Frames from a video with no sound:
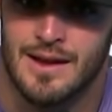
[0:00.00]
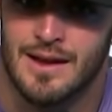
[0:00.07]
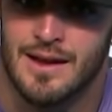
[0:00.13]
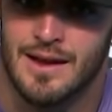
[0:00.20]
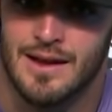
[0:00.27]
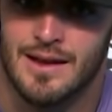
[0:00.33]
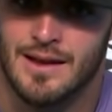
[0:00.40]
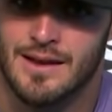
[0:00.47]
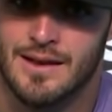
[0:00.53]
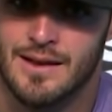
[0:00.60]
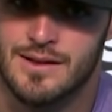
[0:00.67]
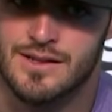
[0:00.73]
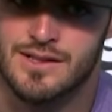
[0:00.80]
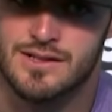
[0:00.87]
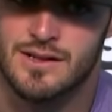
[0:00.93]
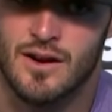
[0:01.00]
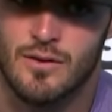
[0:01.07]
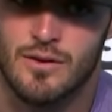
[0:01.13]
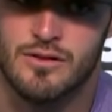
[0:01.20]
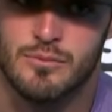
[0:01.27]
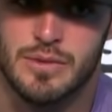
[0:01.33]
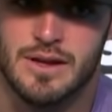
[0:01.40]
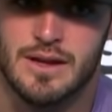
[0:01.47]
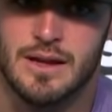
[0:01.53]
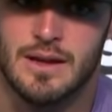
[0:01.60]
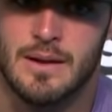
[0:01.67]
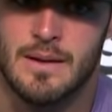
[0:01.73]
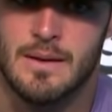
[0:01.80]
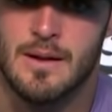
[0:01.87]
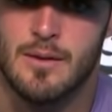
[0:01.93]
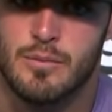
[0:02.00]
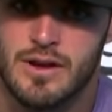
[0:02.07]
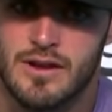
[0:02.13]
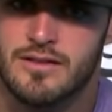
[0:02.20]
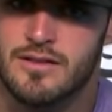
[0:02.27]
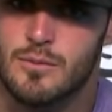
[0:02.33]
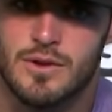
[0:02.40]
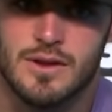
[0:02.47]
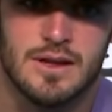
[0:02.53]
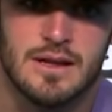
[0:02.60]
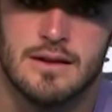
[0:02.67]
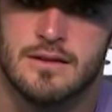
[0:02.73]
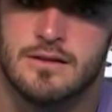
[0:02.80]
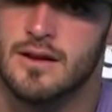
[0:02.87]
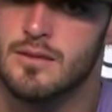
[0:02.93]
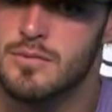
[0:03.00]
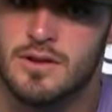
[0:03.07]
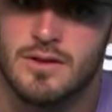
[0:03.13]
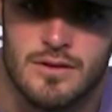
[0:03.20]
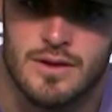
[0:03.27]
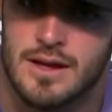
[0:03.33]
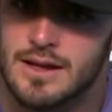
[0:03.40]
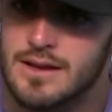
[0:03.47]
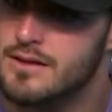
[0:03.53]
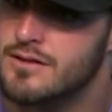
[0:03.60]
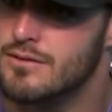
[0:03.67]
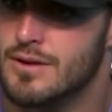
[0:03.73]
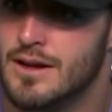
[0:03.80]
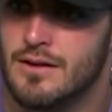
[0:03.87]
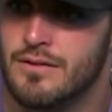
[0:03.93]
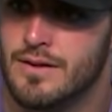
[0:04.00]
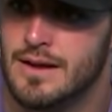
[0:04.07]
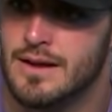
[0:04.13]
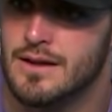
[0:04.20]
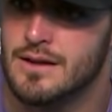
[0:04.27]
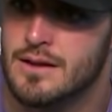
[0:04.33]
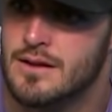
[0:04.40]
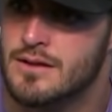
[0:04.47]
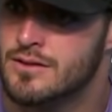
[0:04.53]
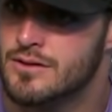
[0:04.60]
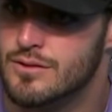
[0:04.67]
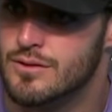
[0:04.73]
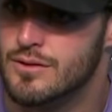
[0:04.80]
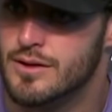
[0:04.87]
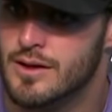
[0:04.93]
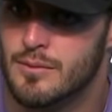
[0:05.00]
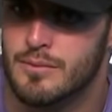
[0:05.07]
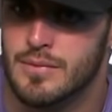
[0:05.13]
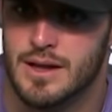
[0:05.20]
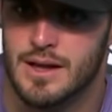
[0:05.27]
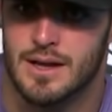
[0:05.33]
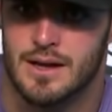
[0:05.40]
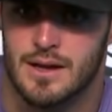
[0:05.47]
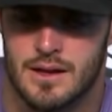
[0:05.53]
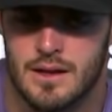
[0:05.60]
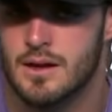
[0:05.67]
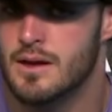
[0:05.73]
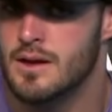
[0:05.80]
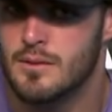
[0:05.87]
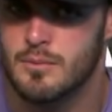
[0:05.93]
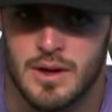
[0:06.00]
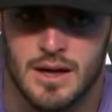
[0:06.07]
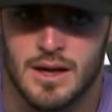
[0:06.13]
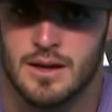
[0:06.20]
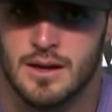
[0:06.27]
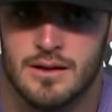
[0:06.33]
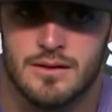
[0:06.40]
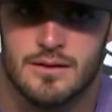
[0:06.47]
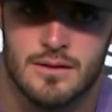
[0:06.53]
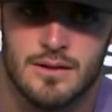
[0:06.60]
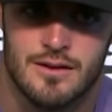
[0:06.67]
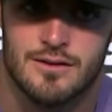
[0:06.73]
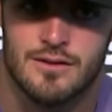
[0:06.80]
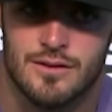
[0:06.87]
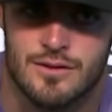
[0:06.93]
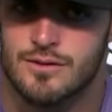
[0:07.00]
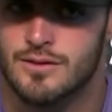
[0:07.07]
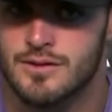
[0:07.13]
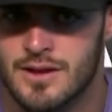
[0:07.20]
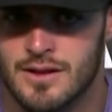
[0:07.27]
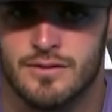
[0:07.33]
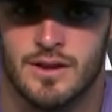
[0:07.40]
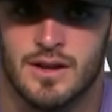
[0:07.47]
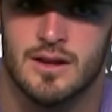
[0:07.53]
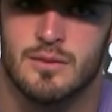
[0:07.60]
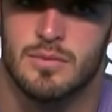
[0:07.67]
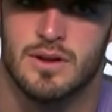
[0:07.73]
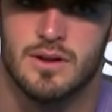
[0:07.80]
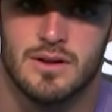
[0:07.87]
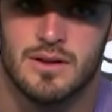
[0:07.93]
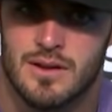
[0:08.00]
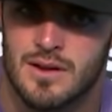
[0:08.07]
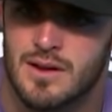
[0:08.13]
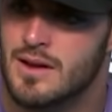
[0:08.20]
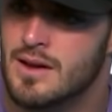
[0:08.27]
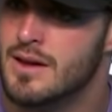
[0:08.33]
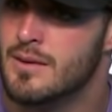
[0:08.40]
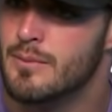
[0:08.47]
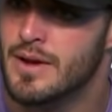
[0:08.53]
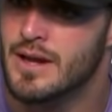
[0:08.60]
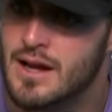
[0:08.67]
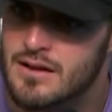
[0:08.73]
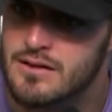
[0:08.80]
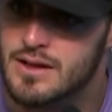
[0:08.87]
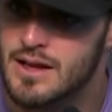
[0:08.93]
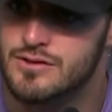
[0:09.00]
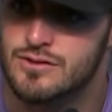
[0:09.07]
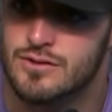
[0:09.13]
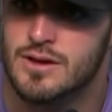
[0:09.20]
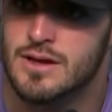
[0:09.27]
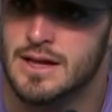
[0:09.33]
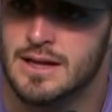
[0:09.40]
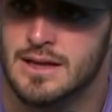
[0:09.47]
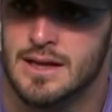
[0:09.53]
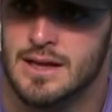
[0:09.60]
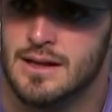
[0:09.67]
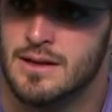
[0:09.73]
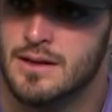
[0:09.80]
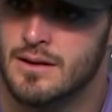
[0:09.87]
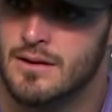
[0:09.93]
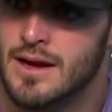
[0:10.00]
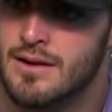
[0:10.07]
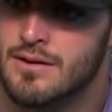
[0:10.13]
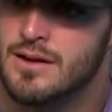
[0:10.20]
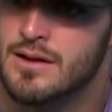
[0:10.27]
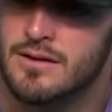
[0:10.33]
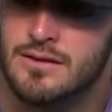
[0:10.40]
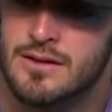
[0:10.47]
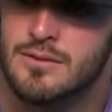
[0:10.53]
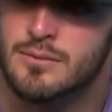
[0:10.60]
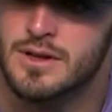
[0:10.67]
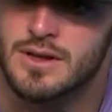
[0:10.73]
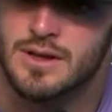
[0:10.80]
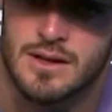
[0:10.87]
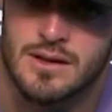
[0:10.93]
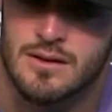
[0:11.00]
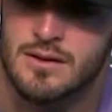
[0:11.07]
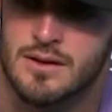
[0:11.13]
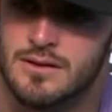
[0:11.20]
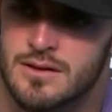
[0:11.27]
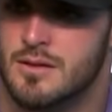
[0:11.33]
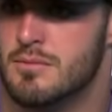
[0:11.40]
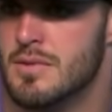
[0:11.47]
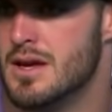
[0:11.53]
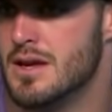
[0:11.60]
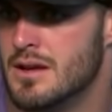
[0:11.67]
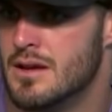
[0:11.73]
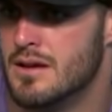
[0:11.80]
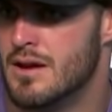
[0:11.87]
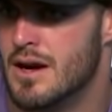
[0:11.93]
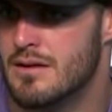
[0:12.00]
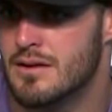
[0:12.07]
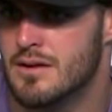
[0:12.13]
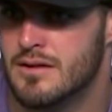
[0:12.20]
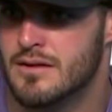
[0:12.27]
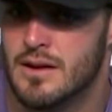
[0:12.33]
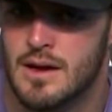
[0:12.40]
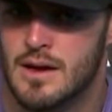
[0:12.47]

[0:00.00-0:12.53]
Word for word: and and just always be be someone that some little kid that's a Raider fan could look to and be like, man, that's he's going through a tough time, but man, how does he have joy like that? You know, how can he still be a good teammate? You know, how can he